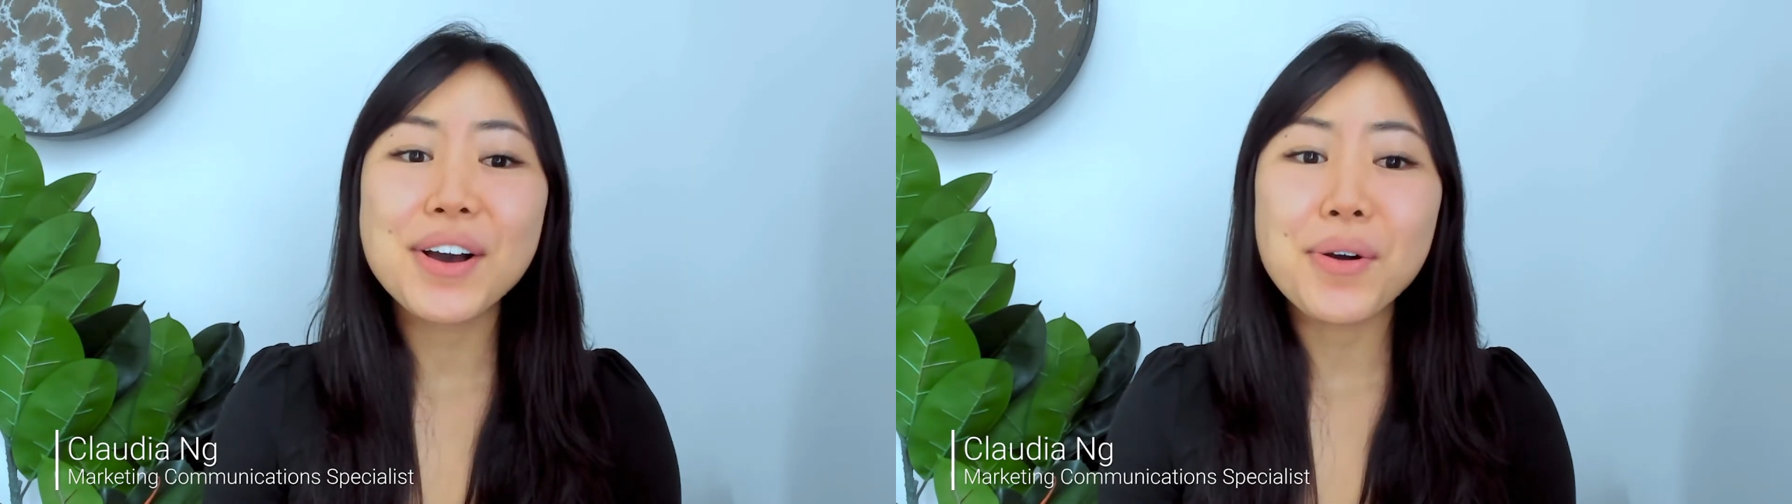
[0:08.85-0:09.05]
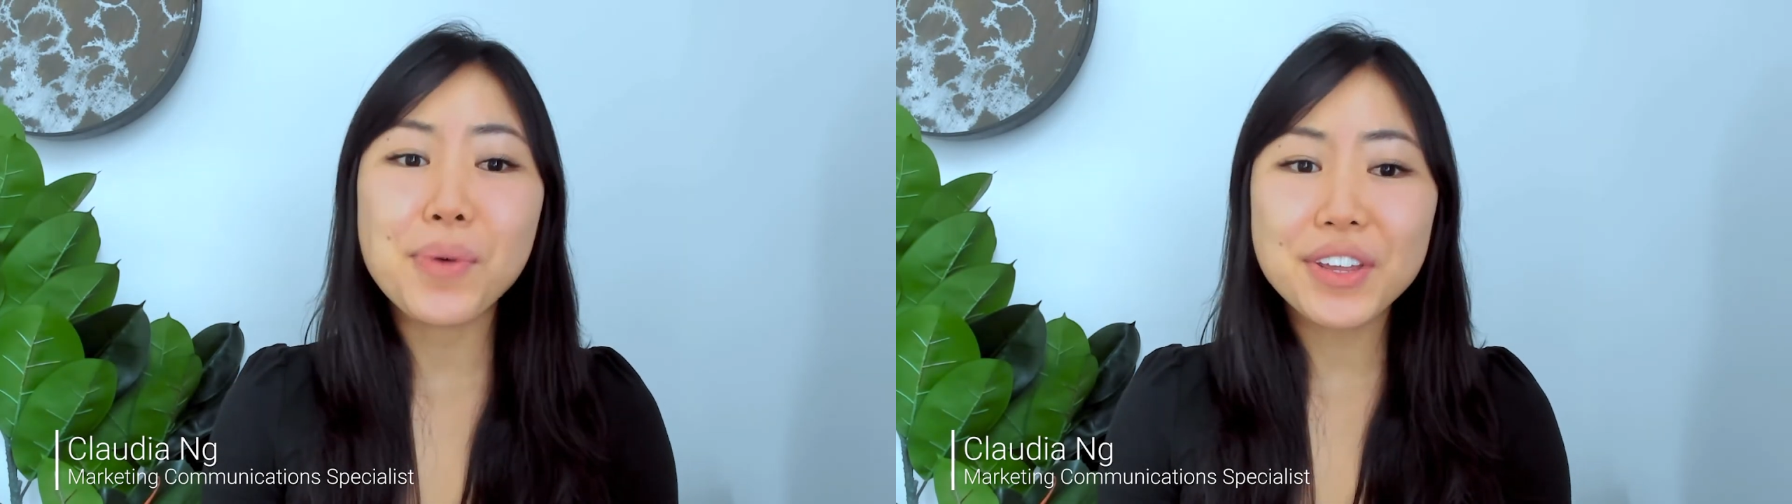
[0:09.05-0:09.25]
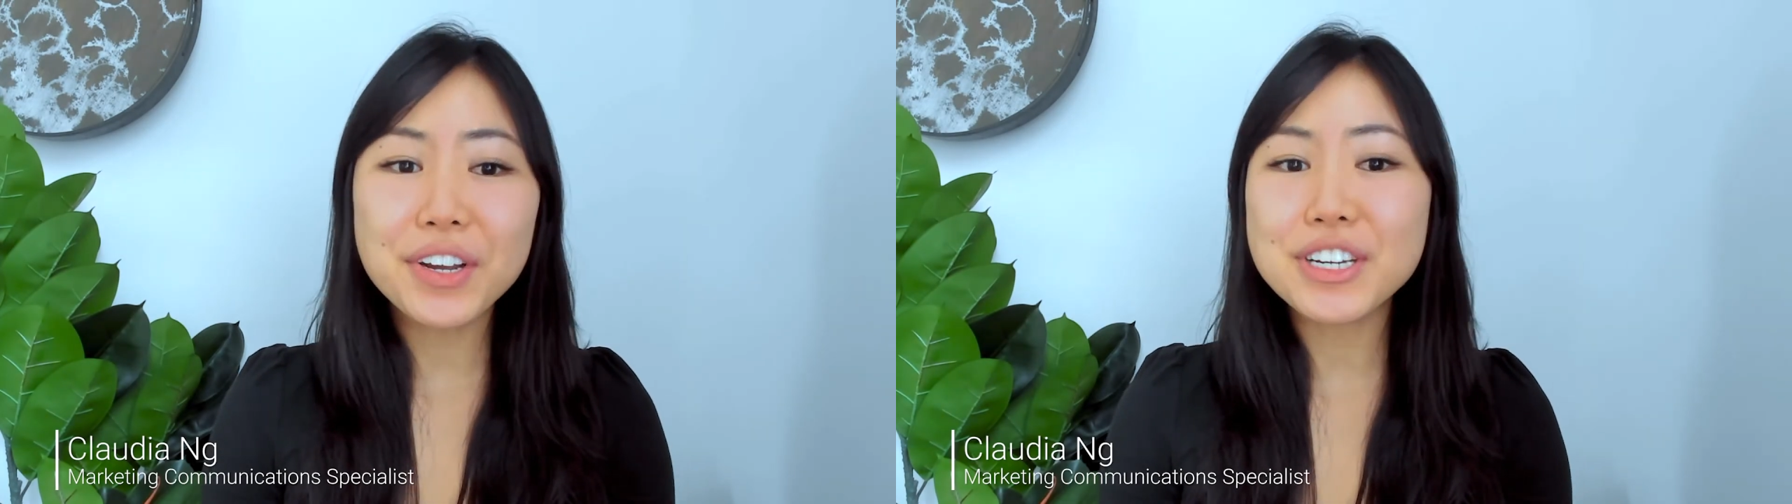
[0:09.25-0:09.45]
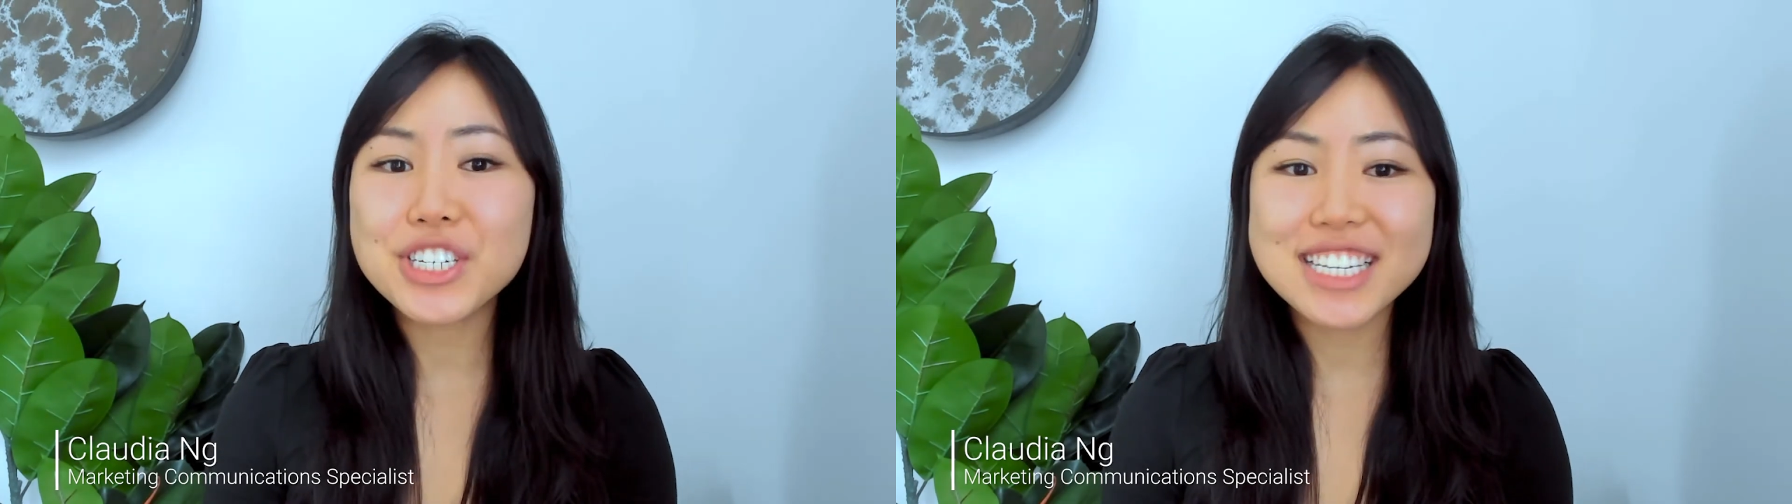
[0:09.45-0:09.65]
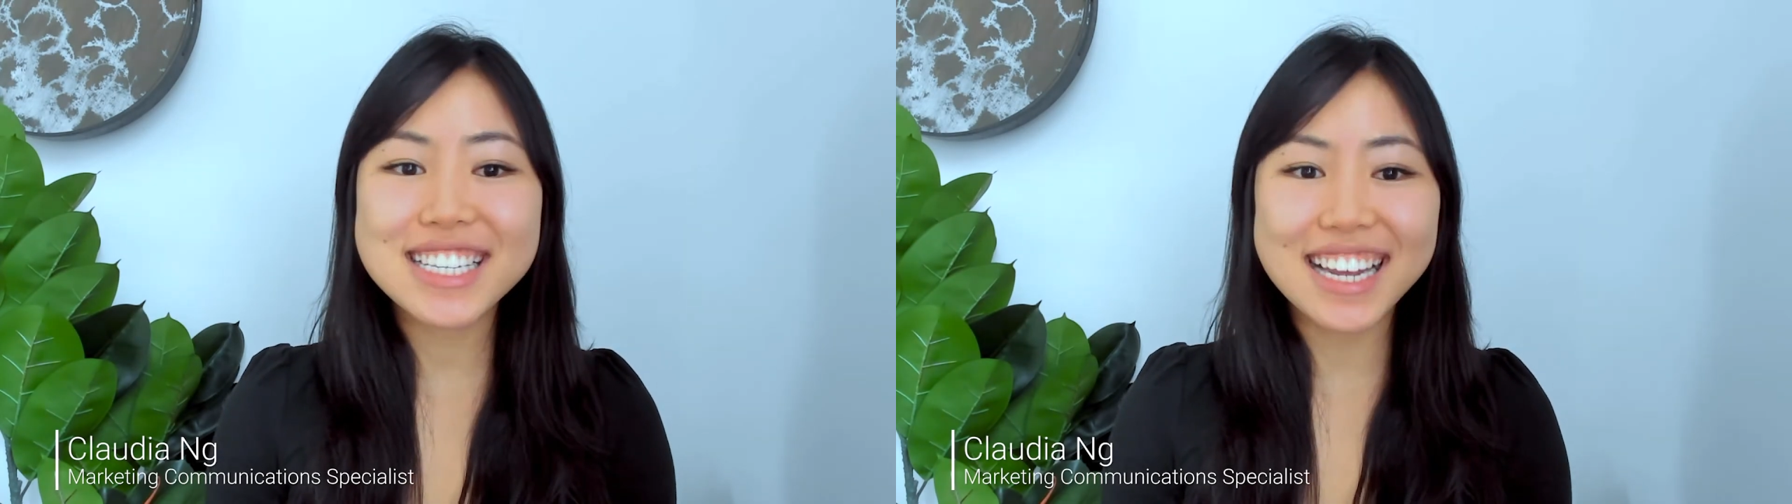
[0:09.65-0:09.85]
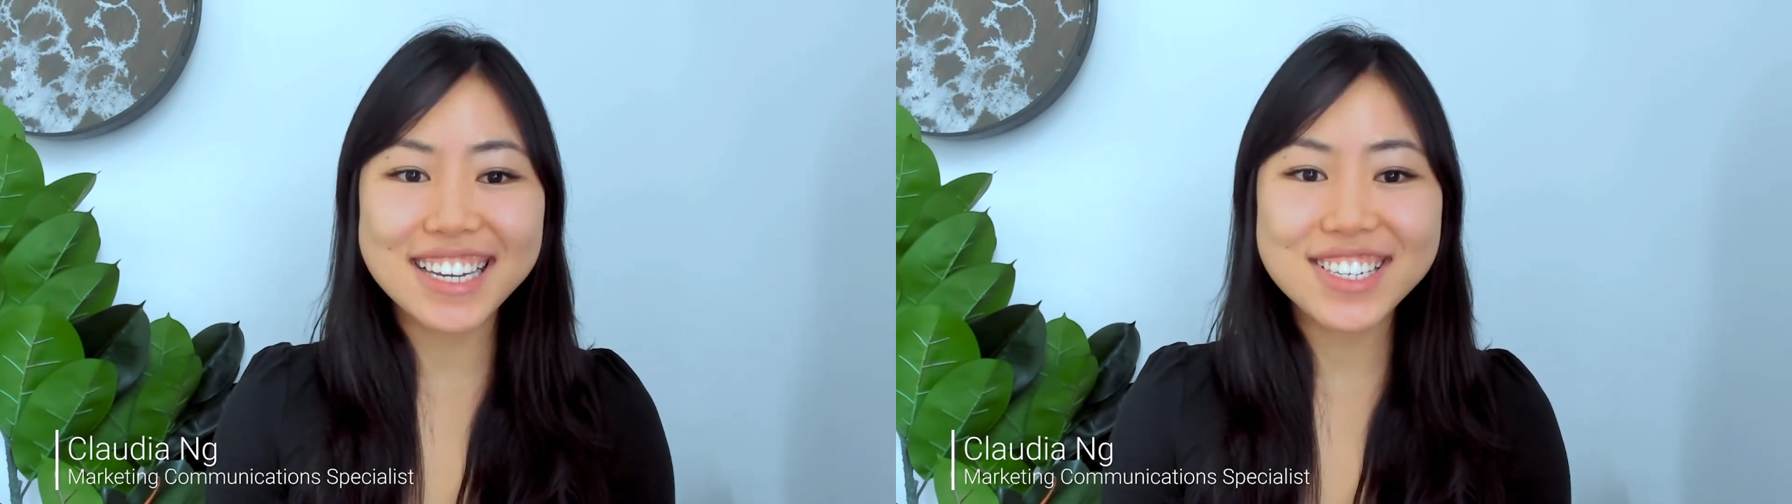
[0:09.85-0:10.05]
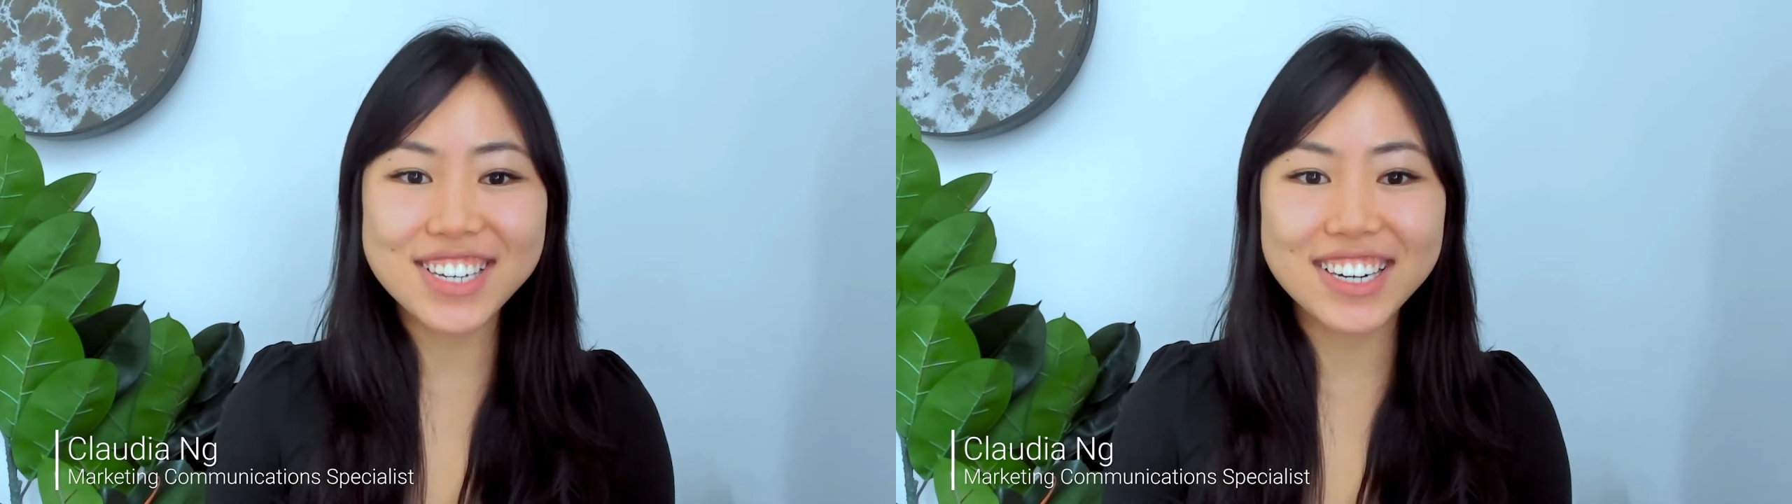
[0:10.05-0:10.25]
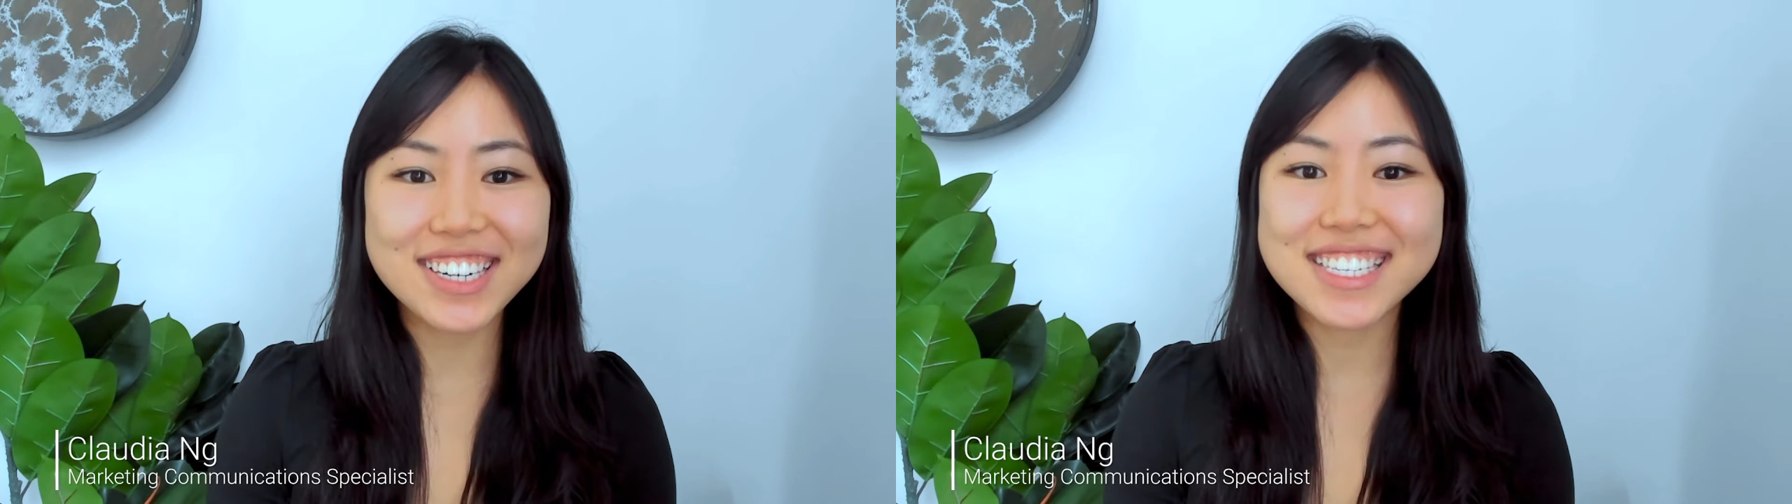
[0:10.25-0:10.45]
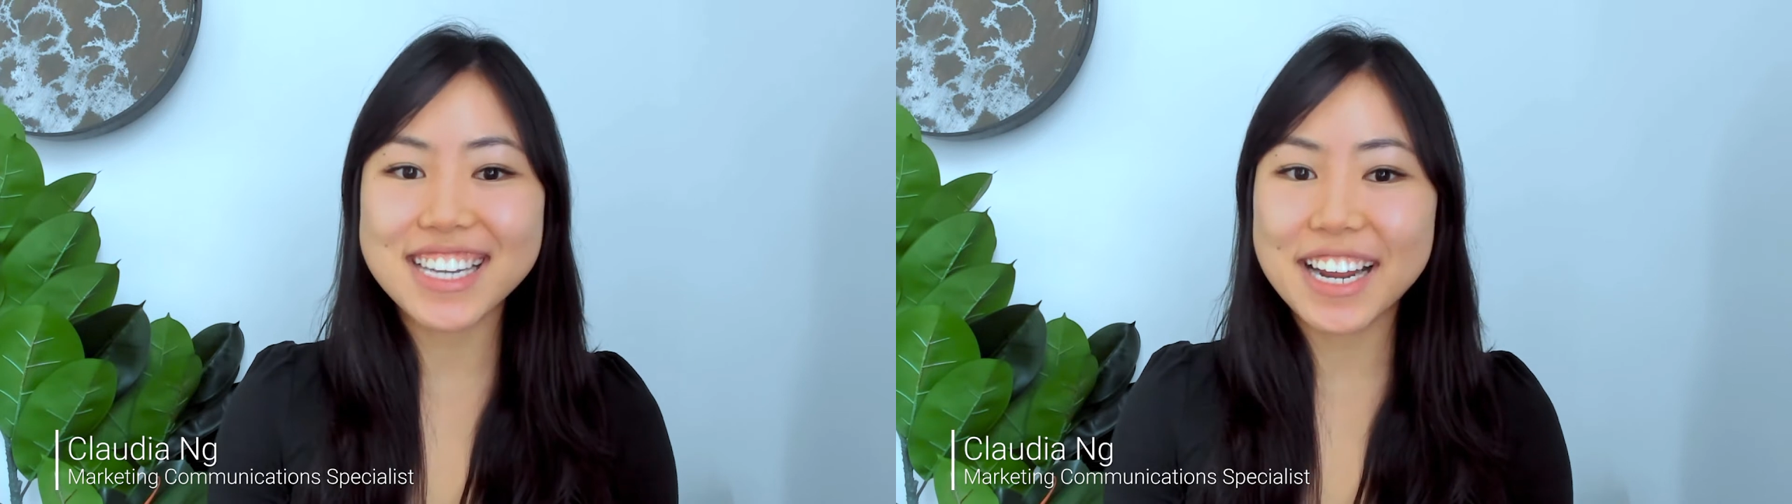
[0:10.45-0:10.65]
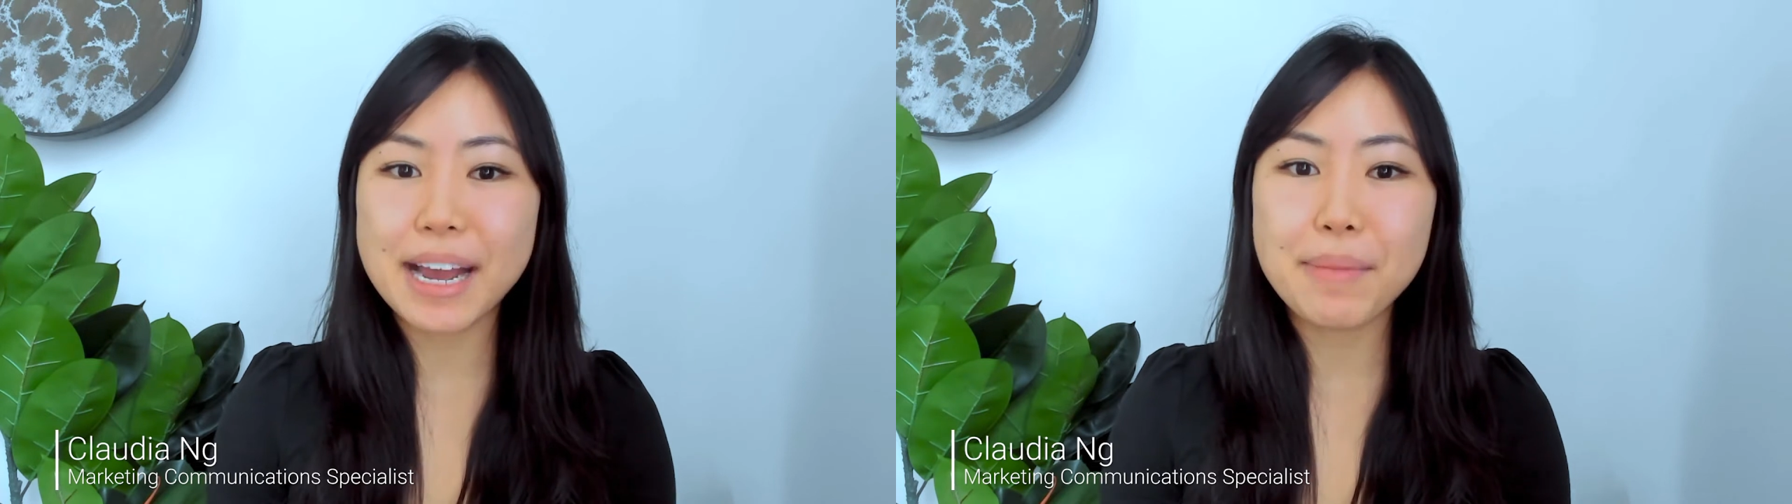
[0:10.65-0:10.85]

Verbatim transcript: Whether you're just getting started setting up